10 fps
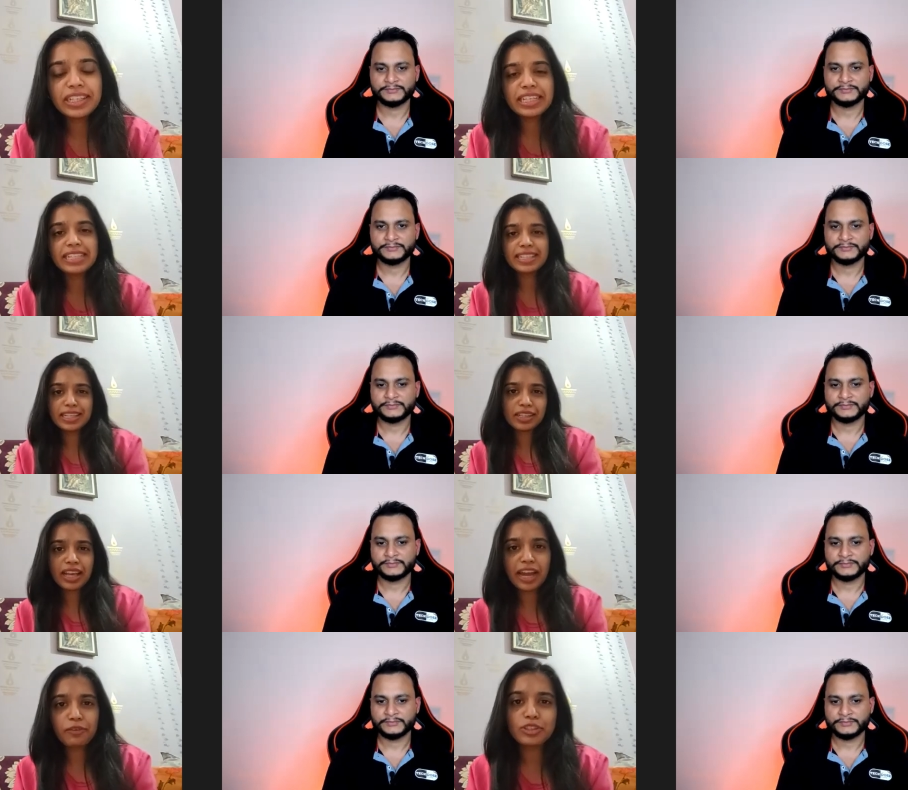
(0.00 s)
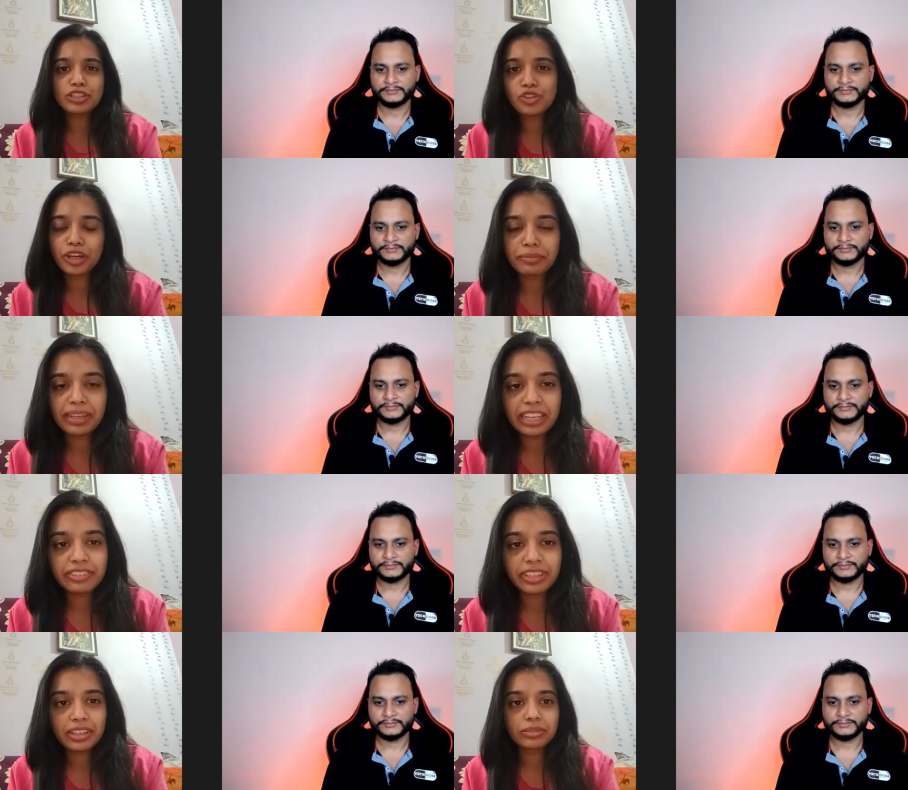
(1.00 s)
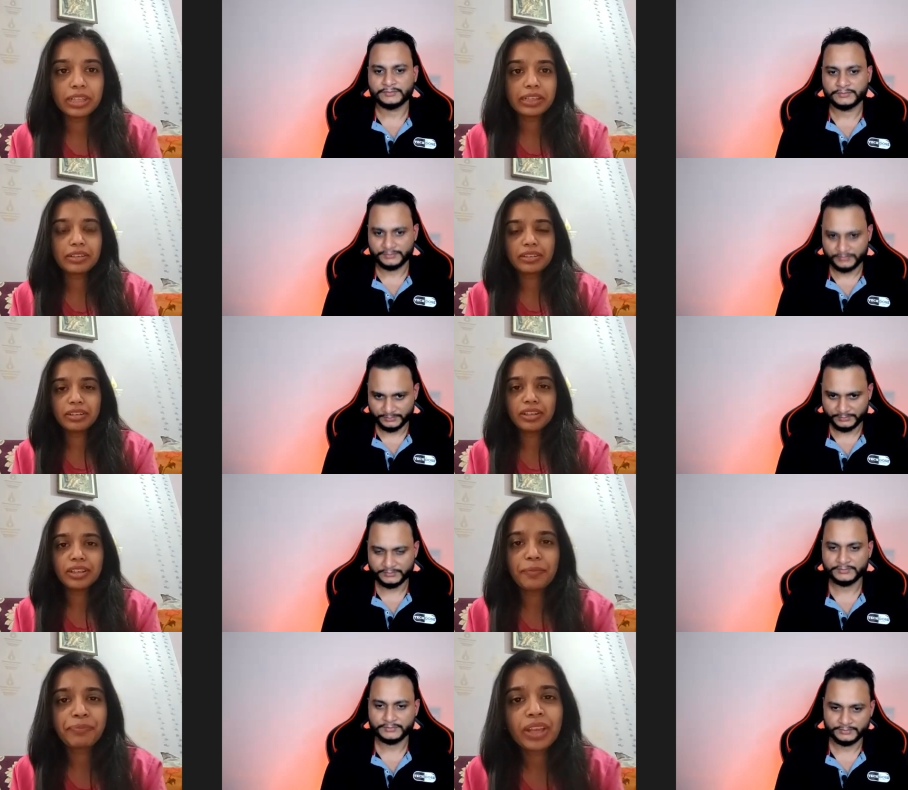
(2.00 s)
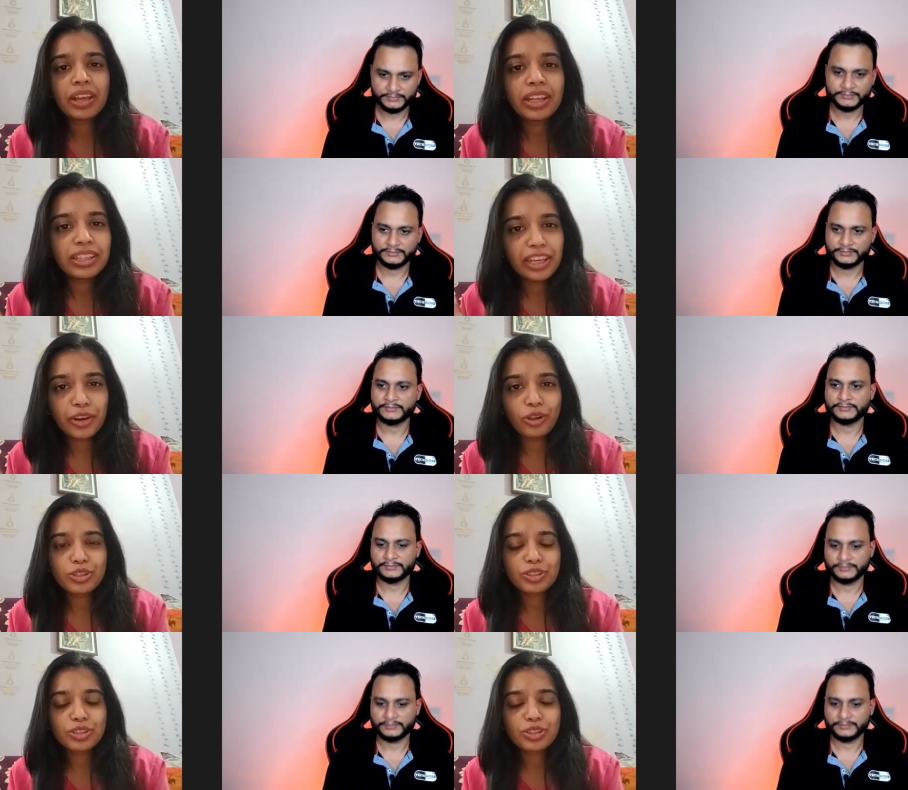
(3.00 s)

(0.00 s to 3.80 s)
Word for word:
Speaker 1: in TCS, I was enjoying my life there, like there